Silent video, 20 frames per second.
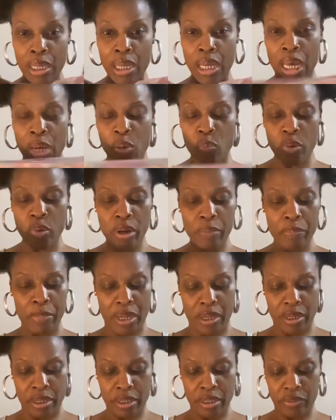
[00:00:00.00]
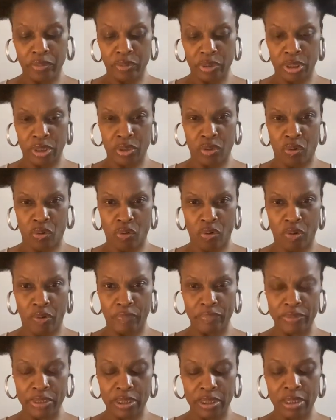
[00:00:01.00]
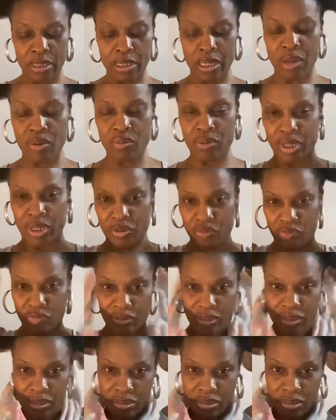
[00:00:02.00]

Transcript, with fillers: I wear my other scarves. How do I do it?